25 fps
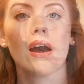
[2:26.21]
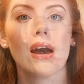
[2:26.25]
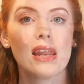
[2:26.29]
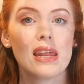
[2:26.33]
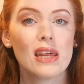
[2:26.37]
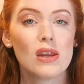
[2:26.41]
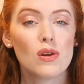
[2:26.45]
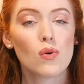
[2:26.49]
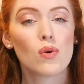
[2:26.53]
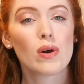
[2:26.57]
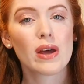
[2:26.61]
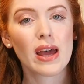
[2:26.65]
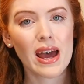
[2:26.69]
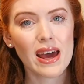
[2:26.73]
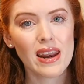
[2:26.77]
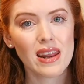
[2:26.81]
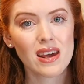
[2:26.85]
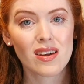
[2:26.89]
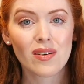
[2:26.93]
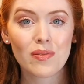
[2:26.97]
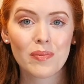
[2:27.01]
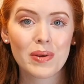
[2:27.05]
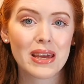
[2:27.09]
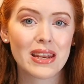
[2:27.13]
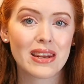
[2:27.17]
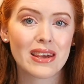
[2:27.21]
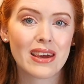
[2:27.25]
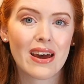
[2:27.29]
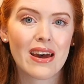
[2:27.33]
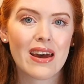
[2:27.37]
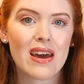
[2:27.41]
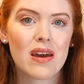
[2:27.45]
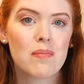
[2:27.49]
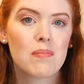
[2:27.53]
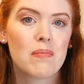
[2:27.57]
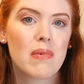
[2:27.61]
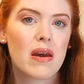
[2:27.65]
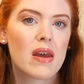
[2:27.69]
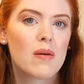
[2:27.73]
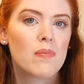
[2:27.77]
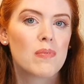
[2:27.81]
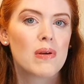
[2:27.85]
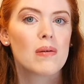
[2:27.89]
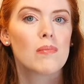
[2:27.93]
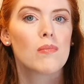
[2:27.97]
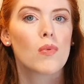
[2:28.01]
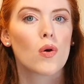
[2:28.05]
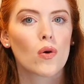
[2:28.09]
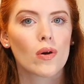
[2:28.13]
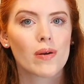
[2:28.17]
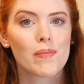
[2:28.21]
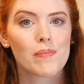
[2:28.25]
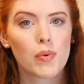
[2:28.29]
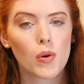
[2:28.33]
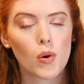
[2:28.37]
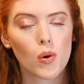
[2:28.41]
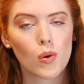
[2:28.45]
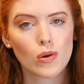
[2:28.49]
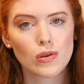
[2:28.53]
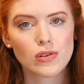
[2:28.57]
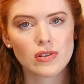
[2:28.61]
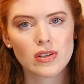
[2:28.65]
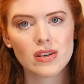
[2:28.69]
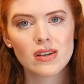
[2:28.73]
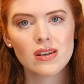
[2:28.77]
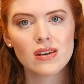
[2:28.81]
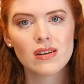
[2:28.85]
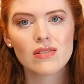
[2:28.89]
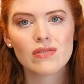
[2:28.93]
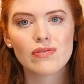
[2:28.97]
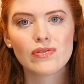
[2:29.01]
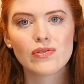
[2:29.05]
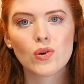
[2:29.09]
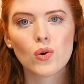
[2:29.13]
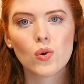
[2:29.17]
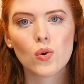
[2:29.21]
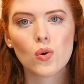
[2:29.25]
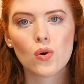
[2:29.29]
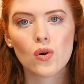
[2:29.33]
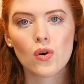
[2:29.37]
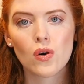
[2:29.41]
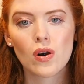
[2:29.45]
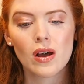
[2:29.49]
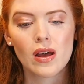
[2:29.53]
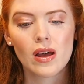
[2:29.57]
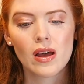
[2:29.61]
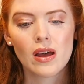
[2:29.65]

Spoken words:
And in organic media, it may be more important for